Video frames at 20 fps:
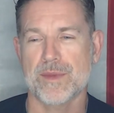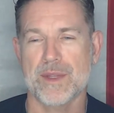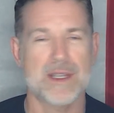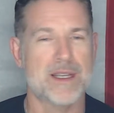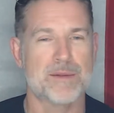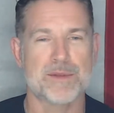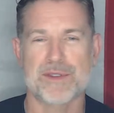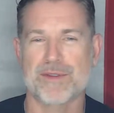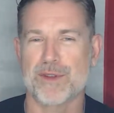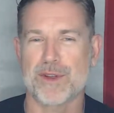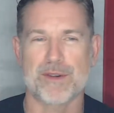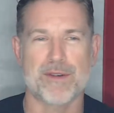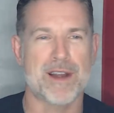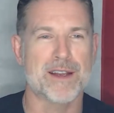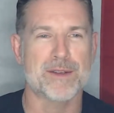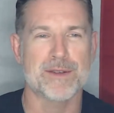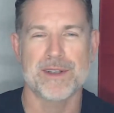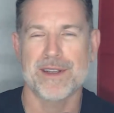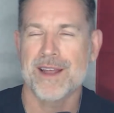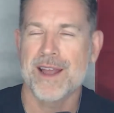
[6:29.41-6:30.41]
I'm just flowing right
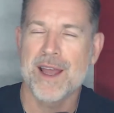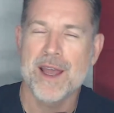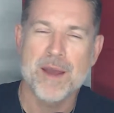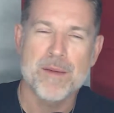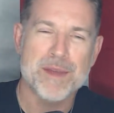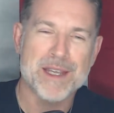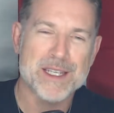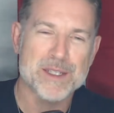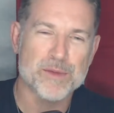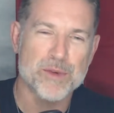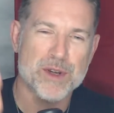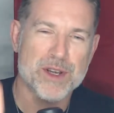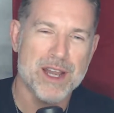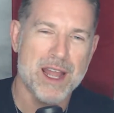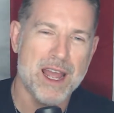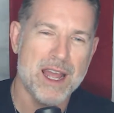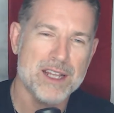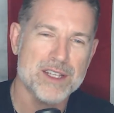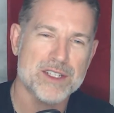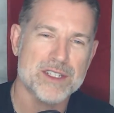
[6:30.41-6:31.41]
into it because we're
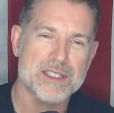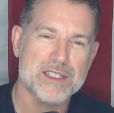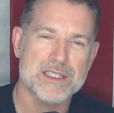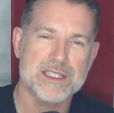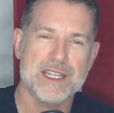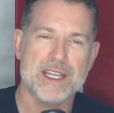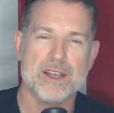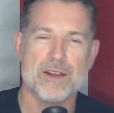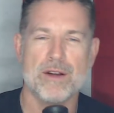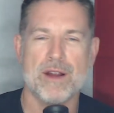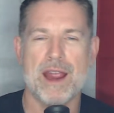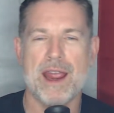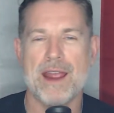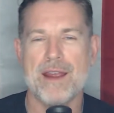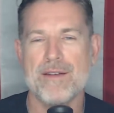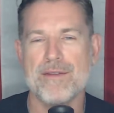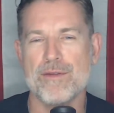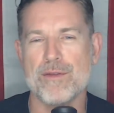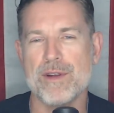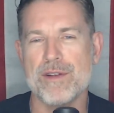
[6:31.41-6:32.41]
not just here
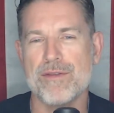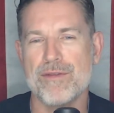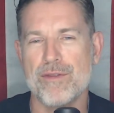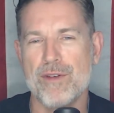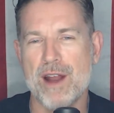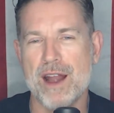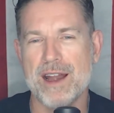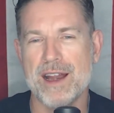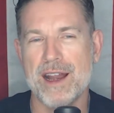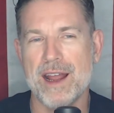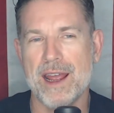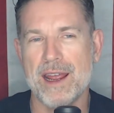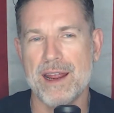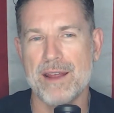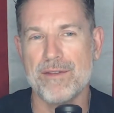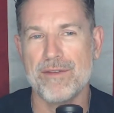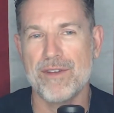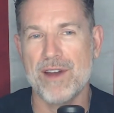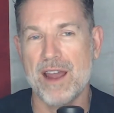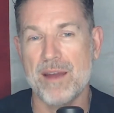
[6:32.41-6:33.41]
every Friday night
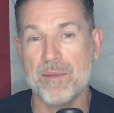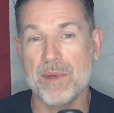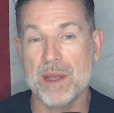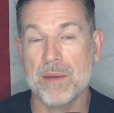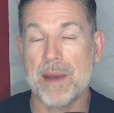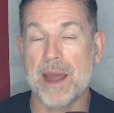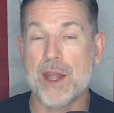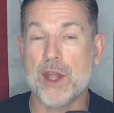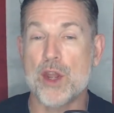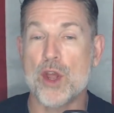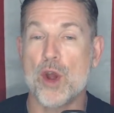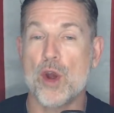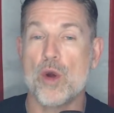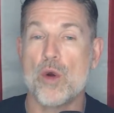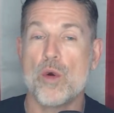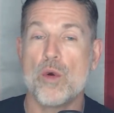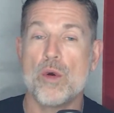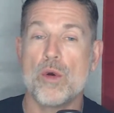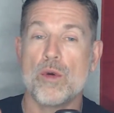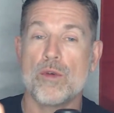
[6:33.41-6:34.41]
at 5 p.m. I
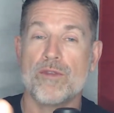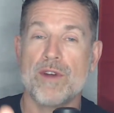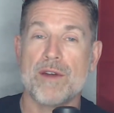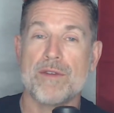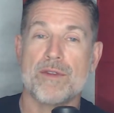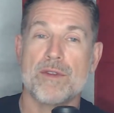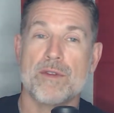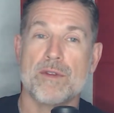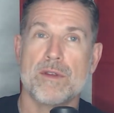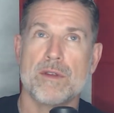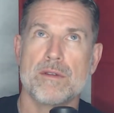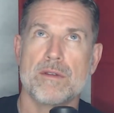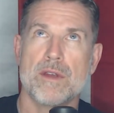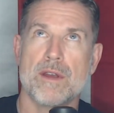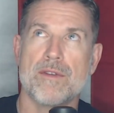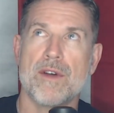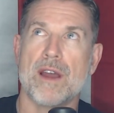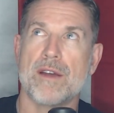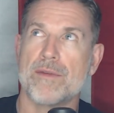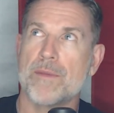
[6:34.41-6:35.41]
know 5. Yeah,
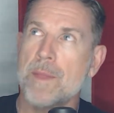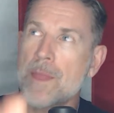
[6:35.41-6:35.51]
5.